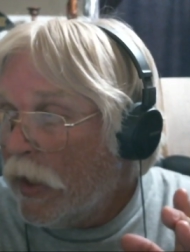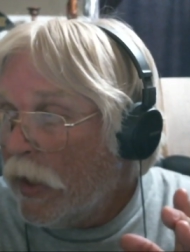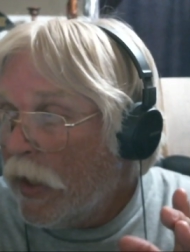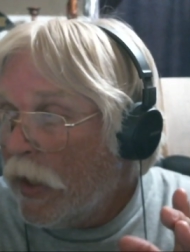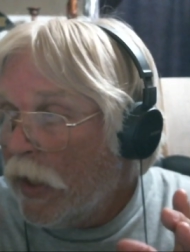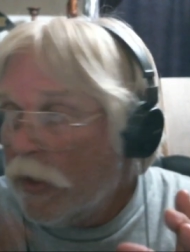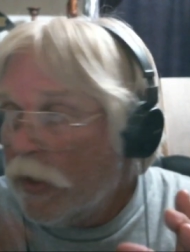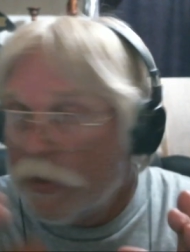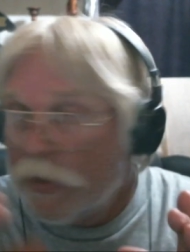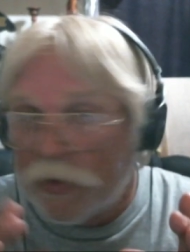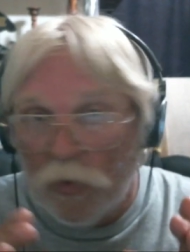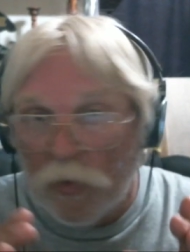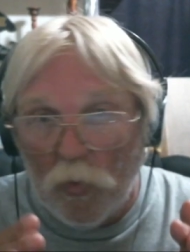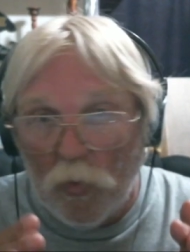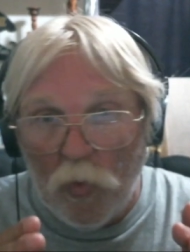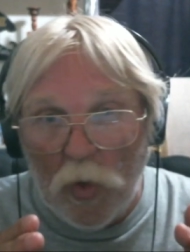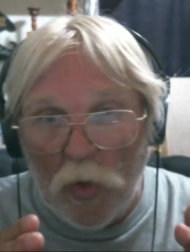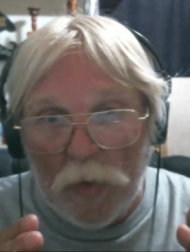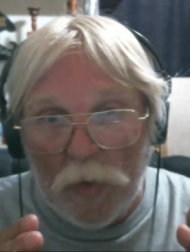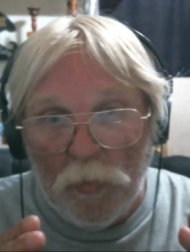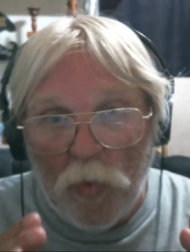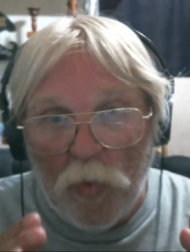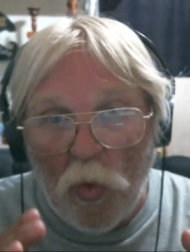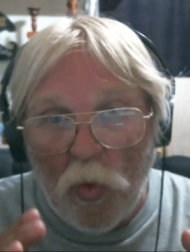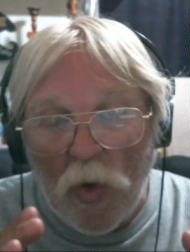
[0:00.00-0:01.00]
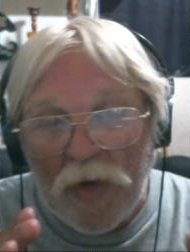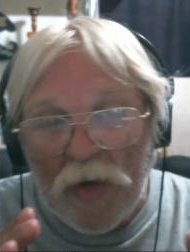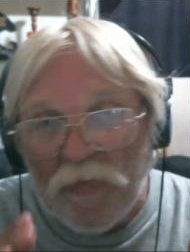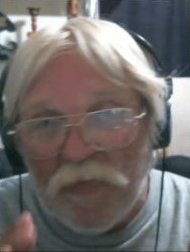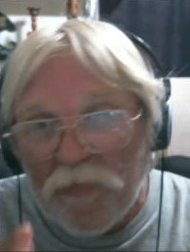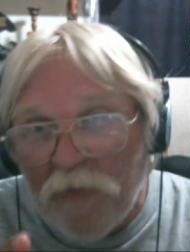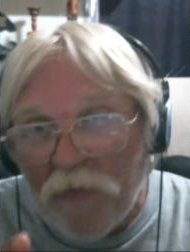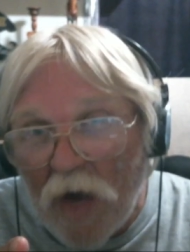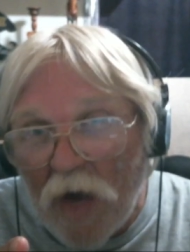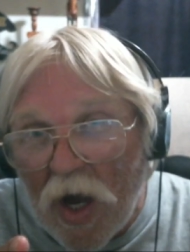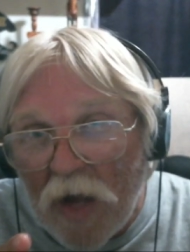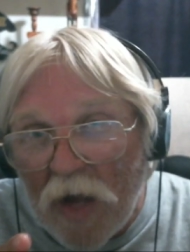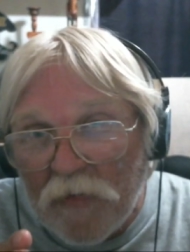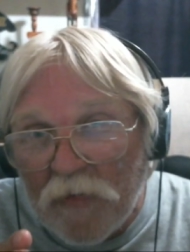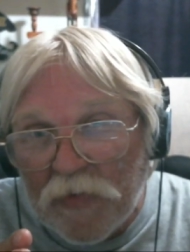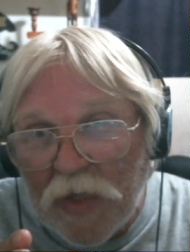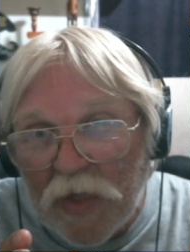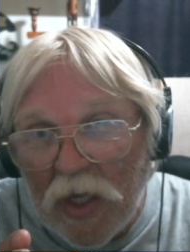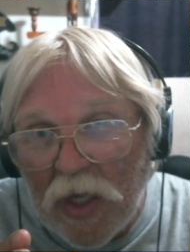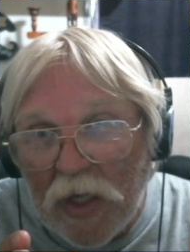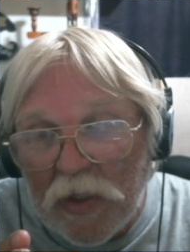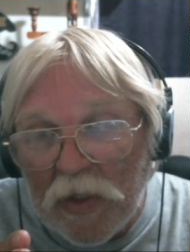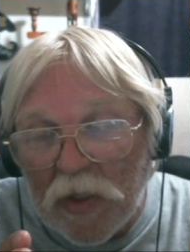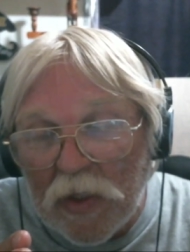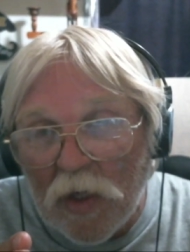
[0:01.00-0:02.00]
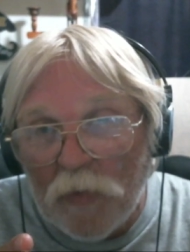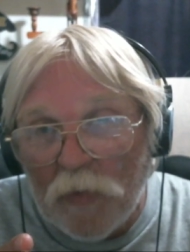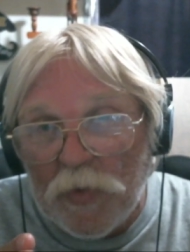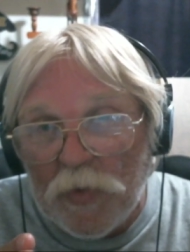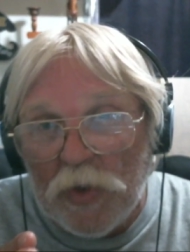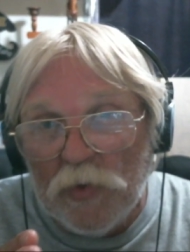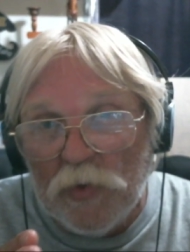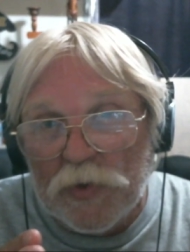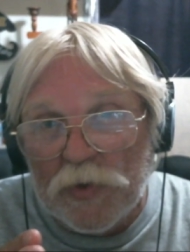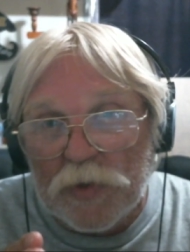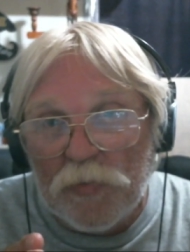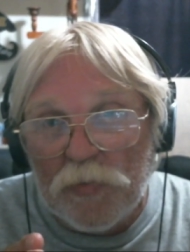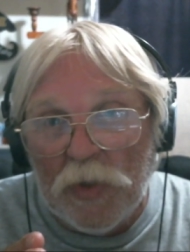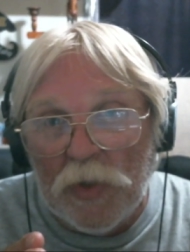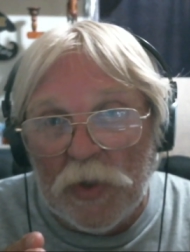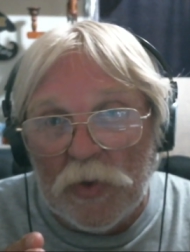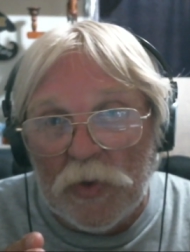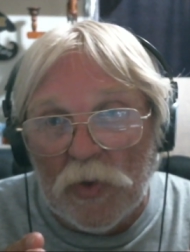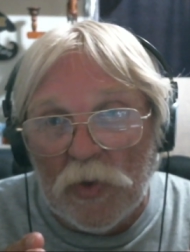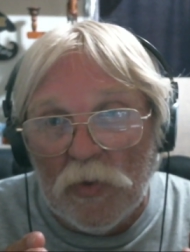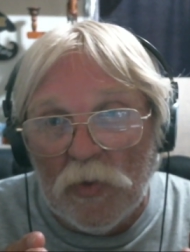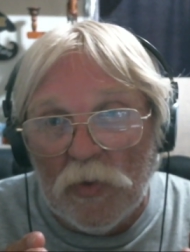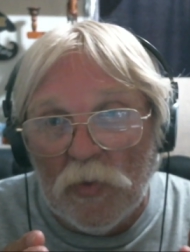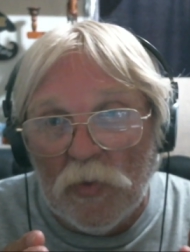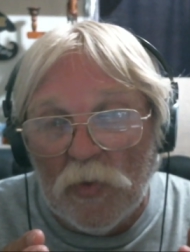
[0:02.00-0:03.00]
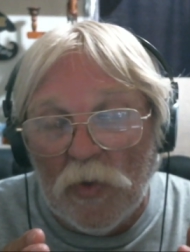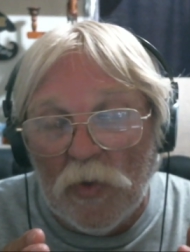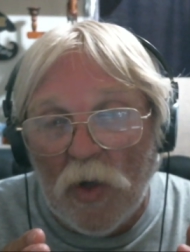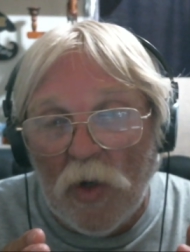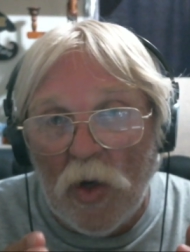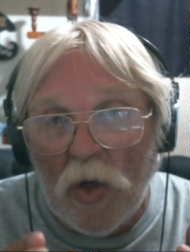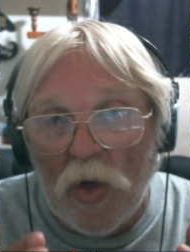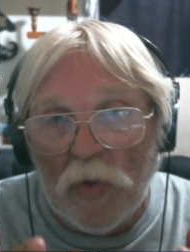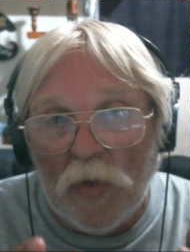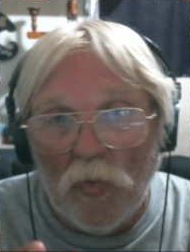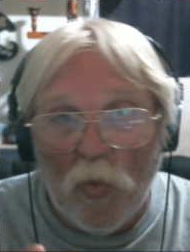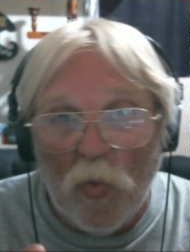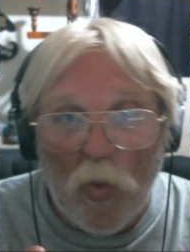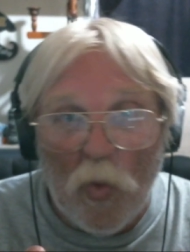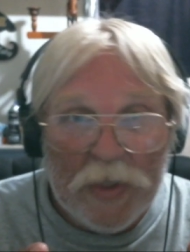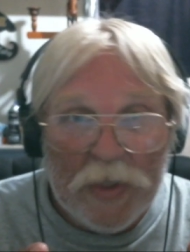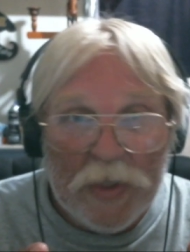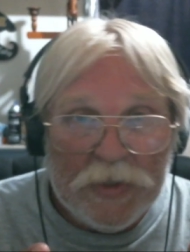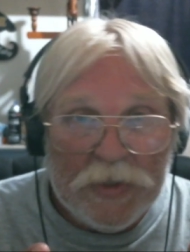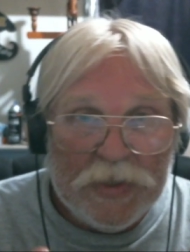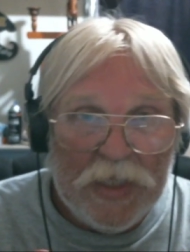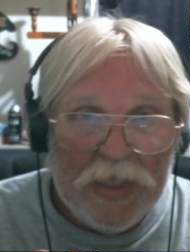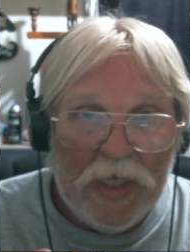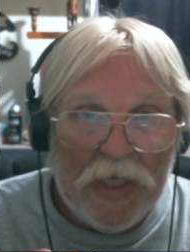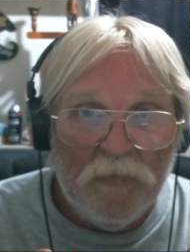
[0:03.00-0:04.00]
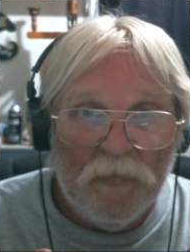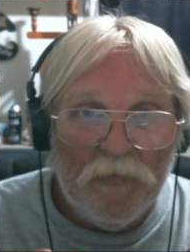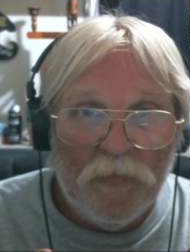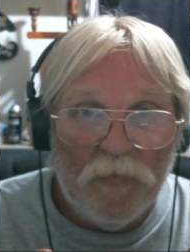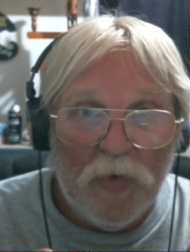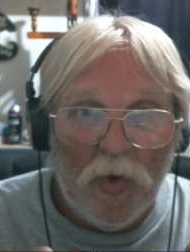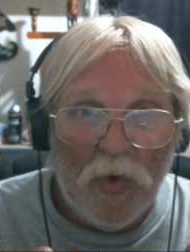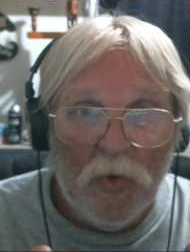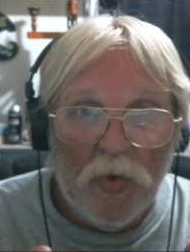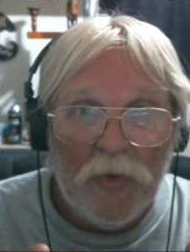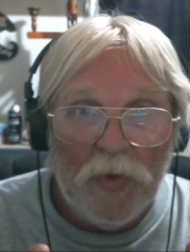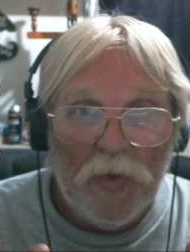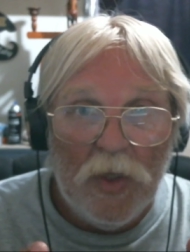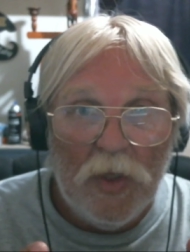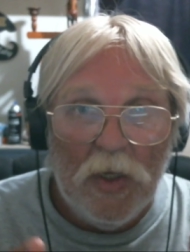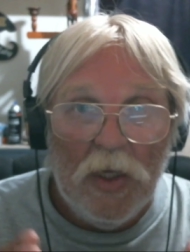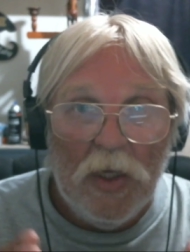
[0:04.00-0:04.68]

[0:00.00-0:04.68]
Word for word: get is a one point five K W spindle on one ten volt.